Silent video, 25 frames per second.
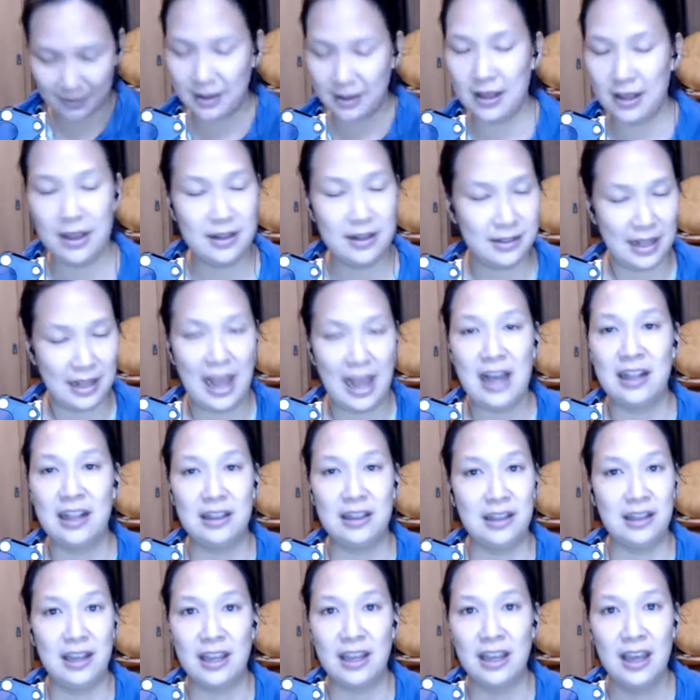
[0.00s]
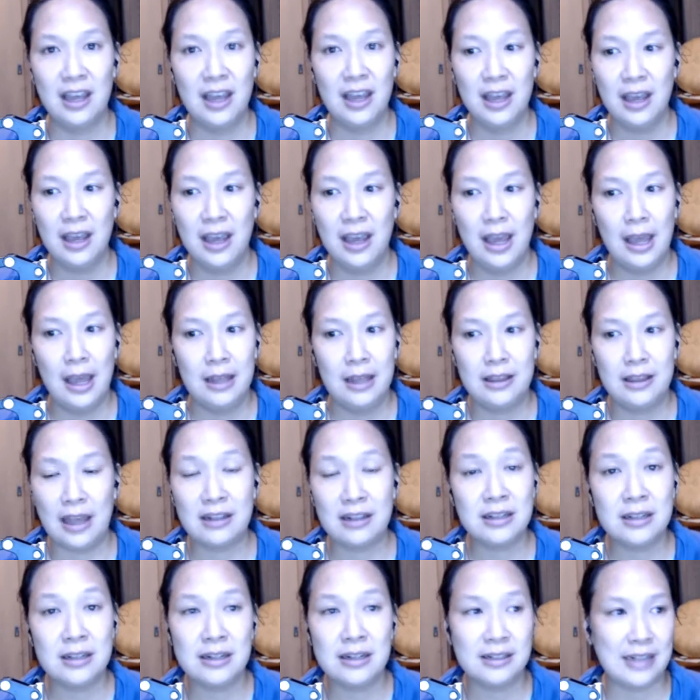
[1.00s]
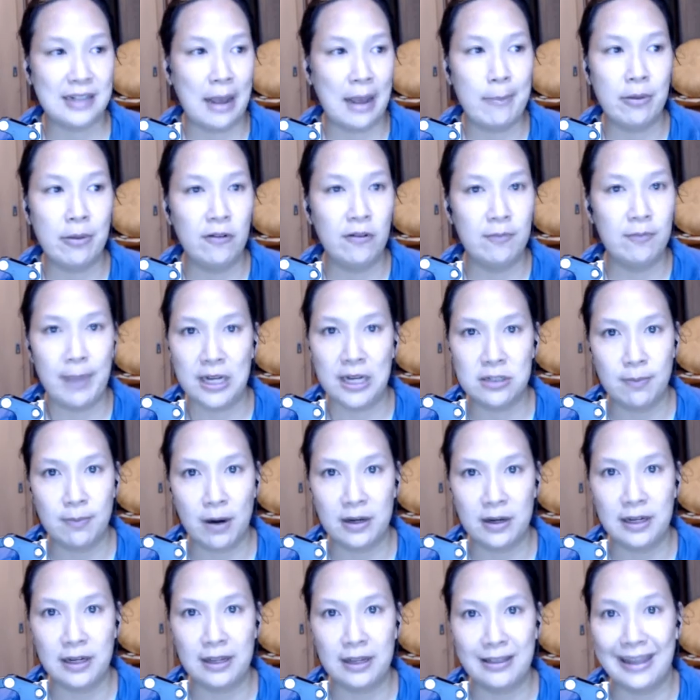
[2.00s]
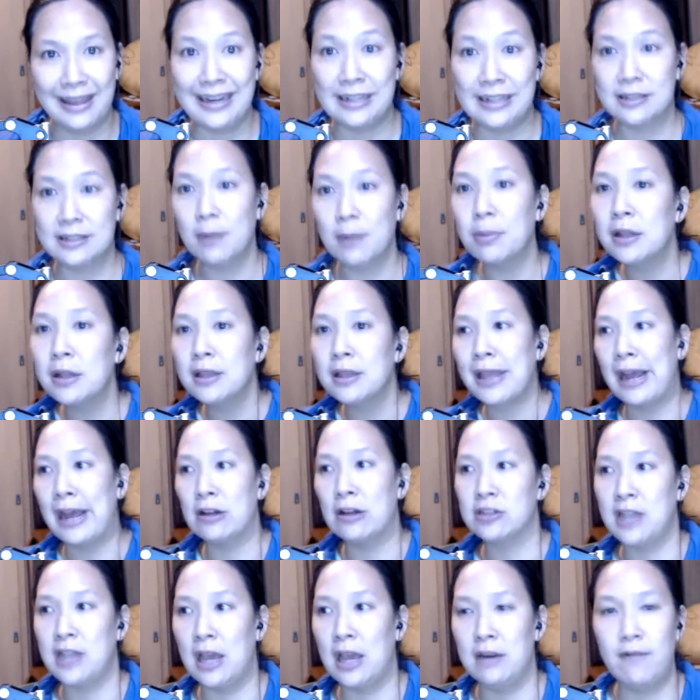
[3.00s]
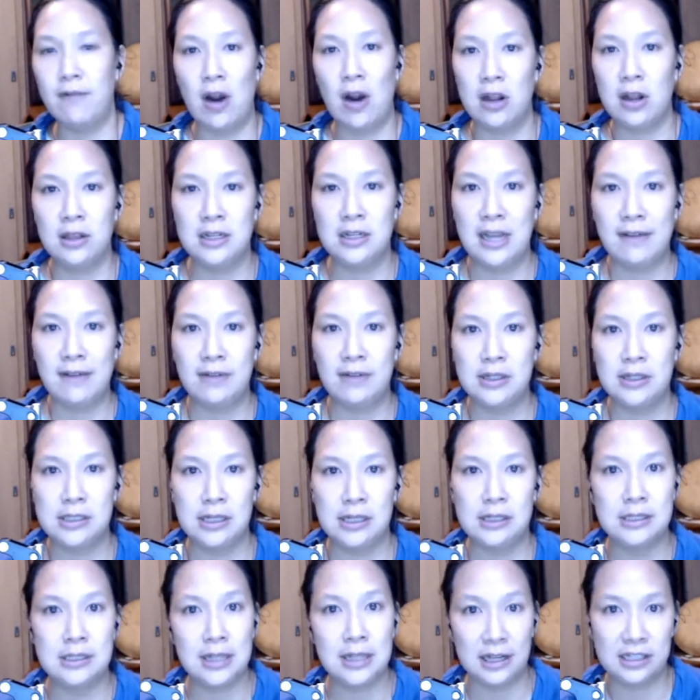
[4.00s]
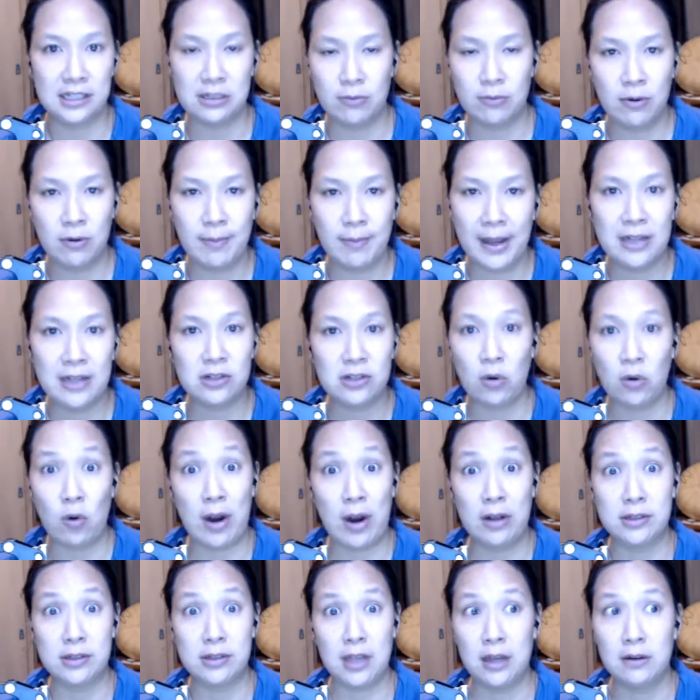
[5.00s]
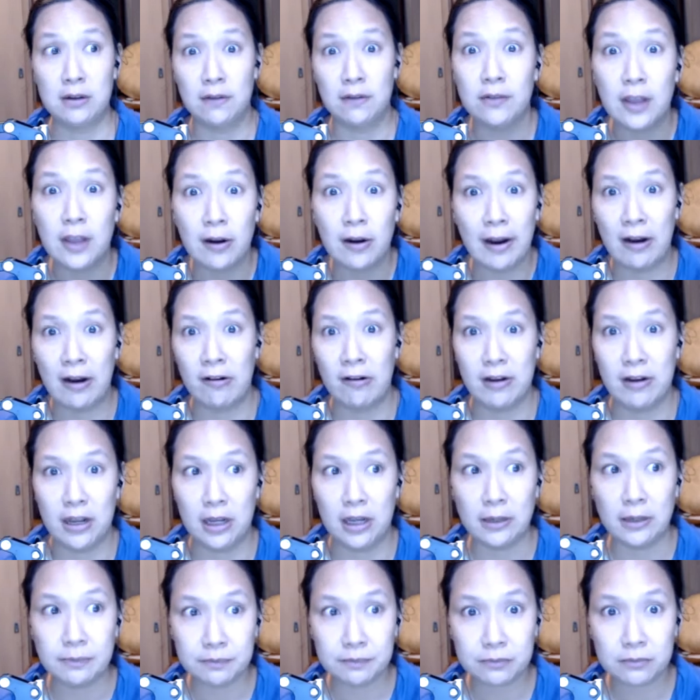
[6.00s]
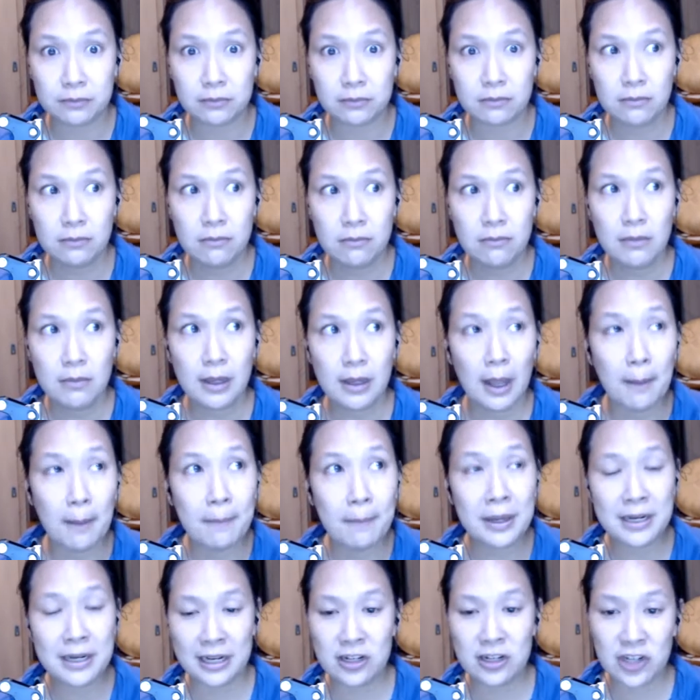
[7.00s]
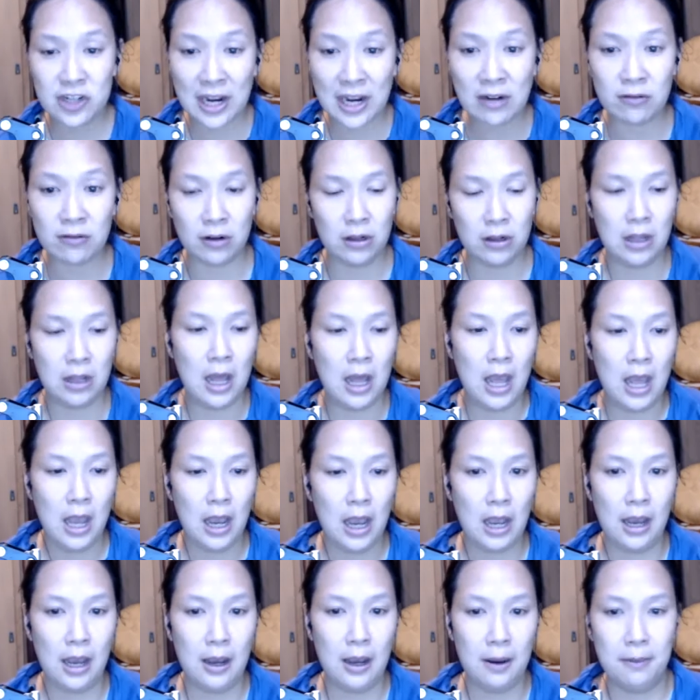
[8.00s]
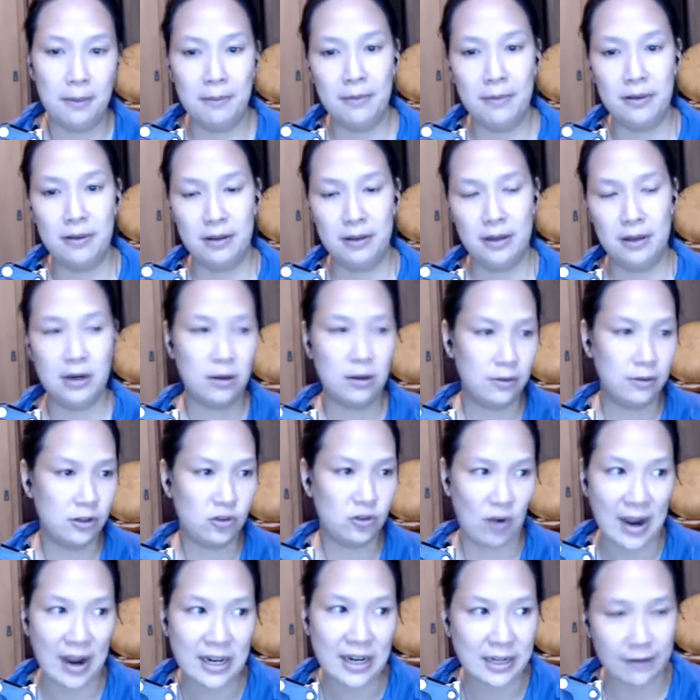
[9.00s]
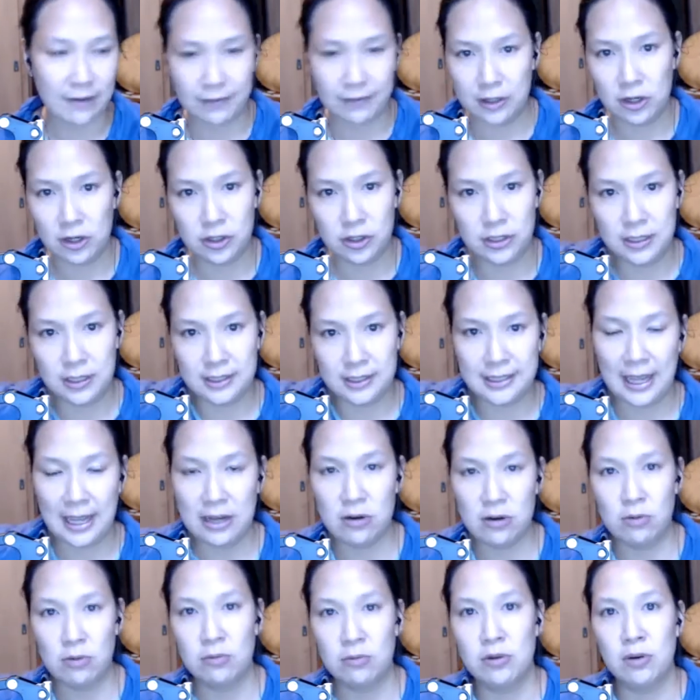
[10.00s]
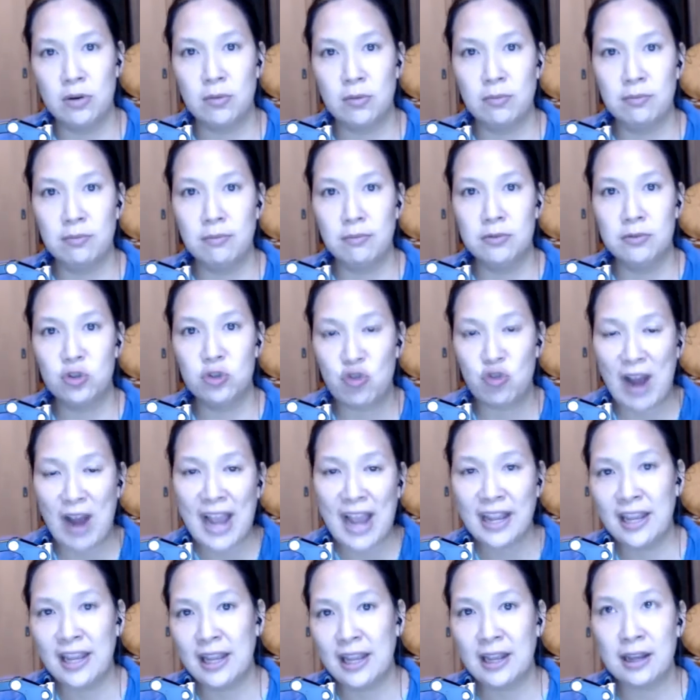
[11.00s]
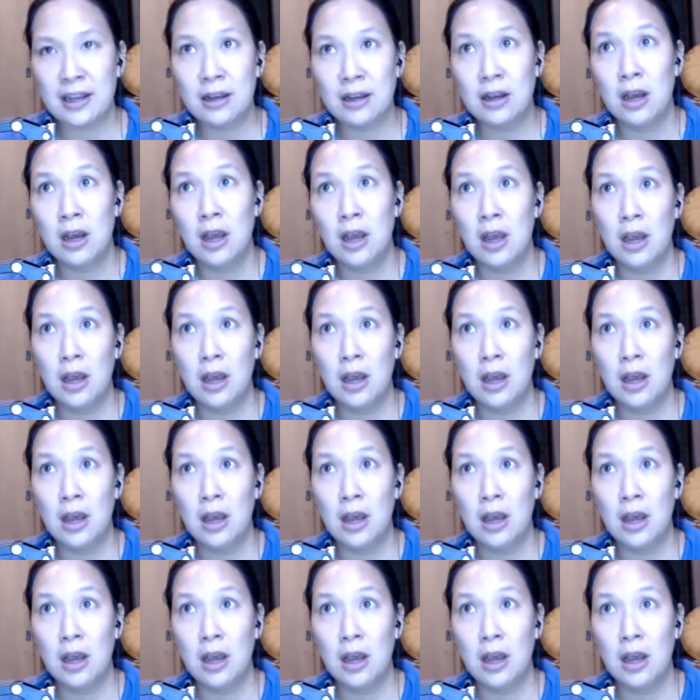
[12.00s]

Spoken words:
Exactly. That's an example of benchmarking that is completely outside of Harley-Davidson's customer base or outside of their area. But in general, the dry definition is that you're tracking